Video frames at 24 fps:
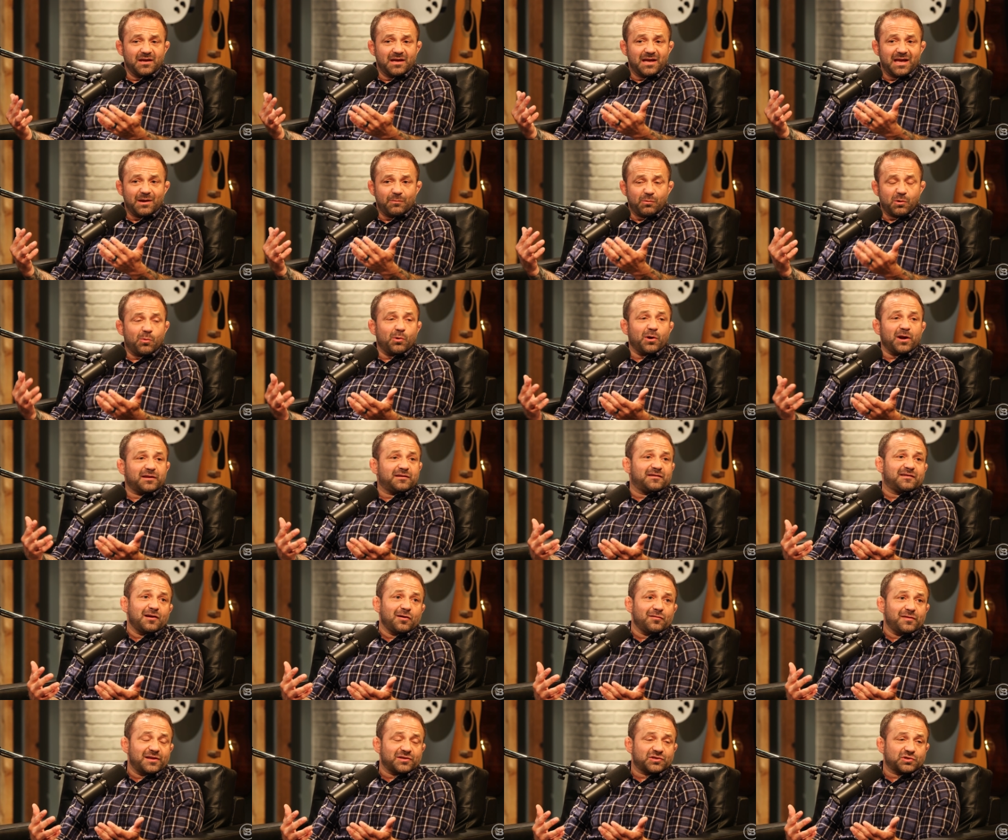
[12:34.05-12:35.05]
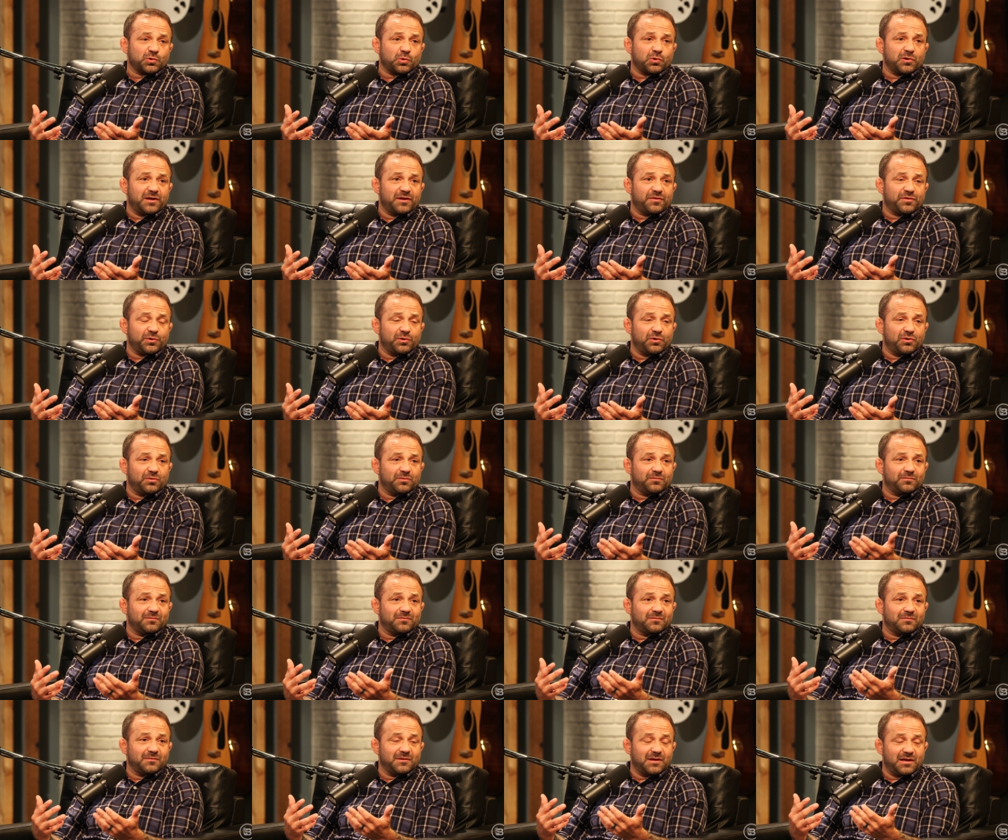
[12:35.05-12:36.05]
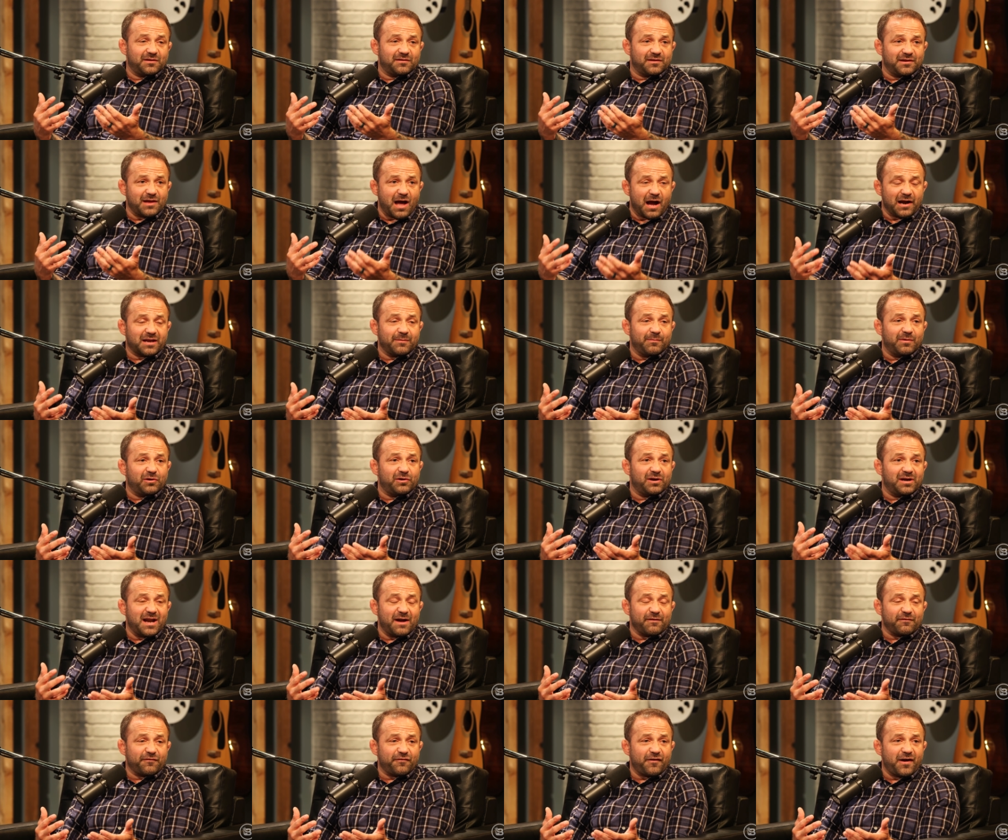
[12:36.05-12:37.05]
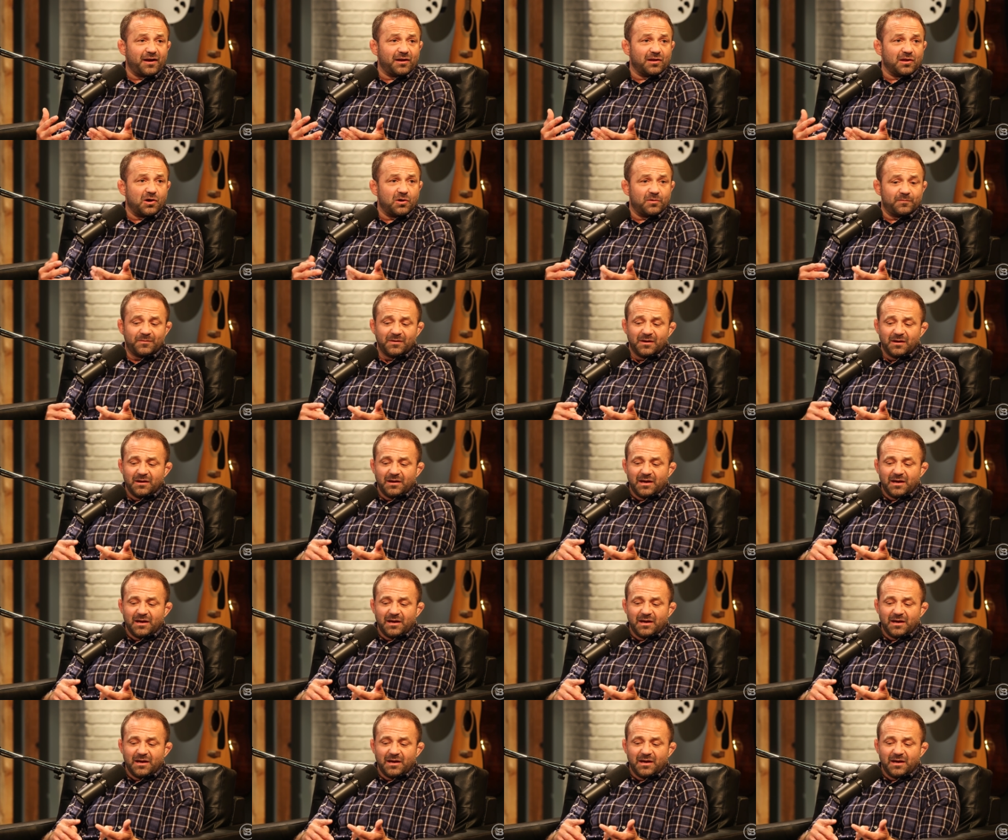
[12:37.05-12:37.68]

And we wanted to tell that story through the documentary Never Fight Alone.